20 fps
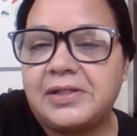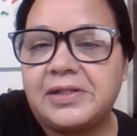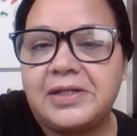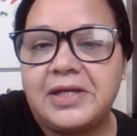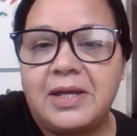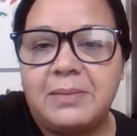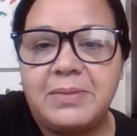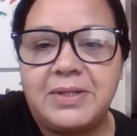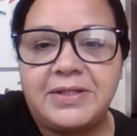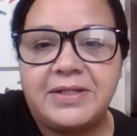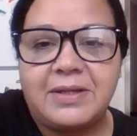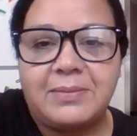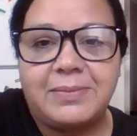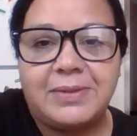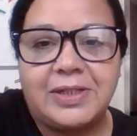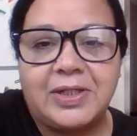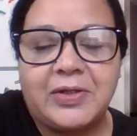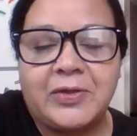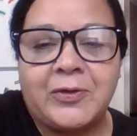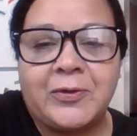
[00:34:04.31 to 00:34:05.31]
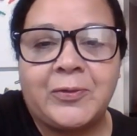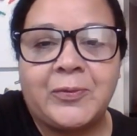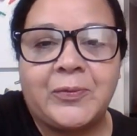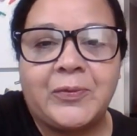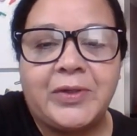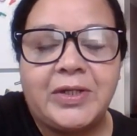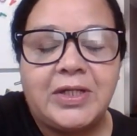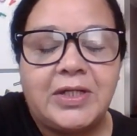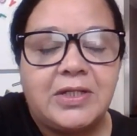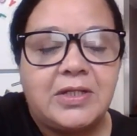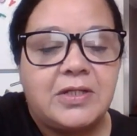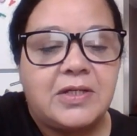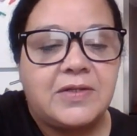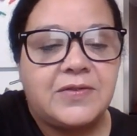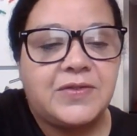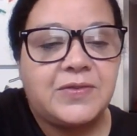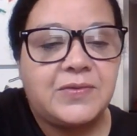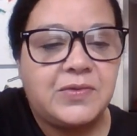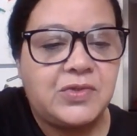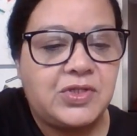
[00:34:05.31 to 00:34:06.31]
Comment down below. As
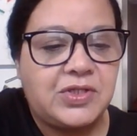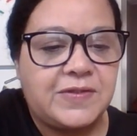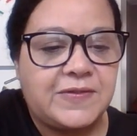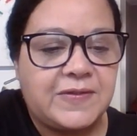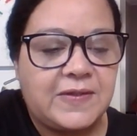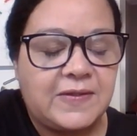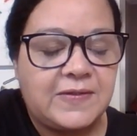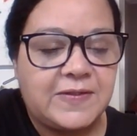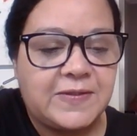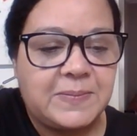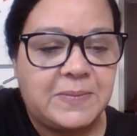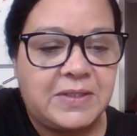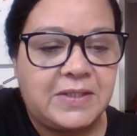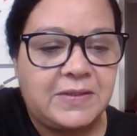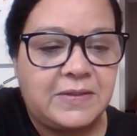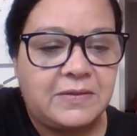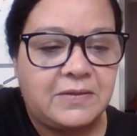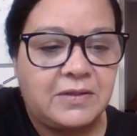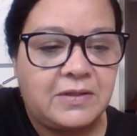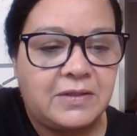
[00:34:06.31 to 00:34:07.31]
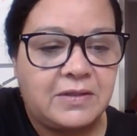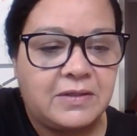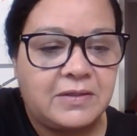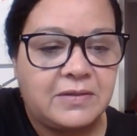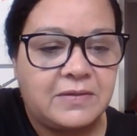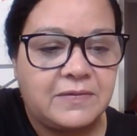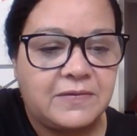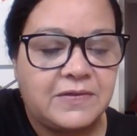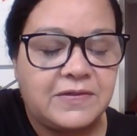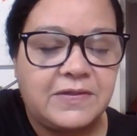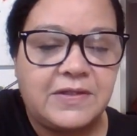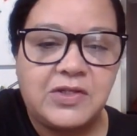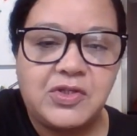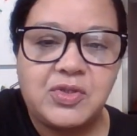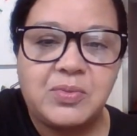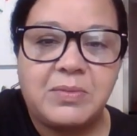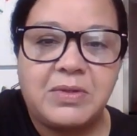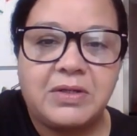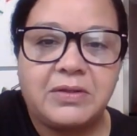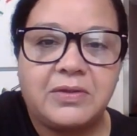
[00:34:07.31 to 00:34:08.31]
soon as she sends me the
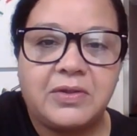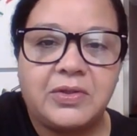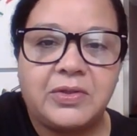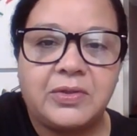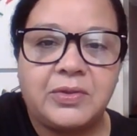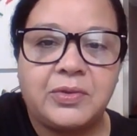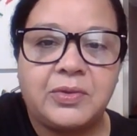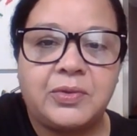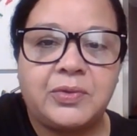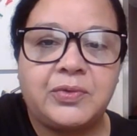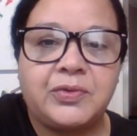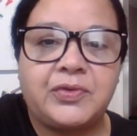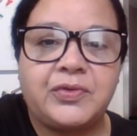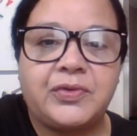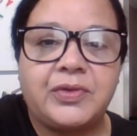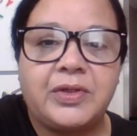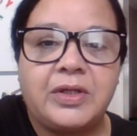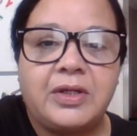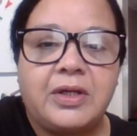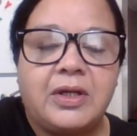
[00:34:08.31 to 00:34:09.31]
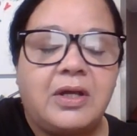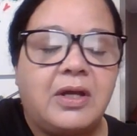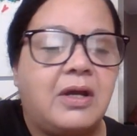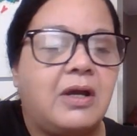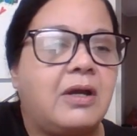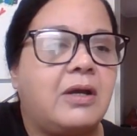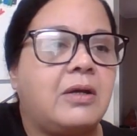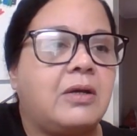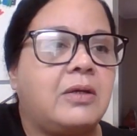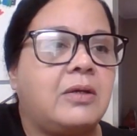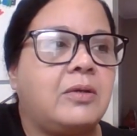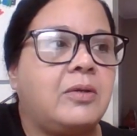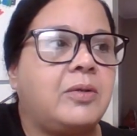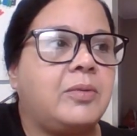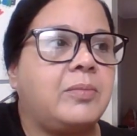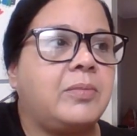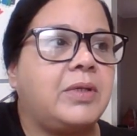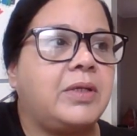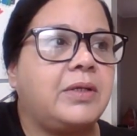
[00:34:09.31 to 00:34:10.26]
stitch markers, I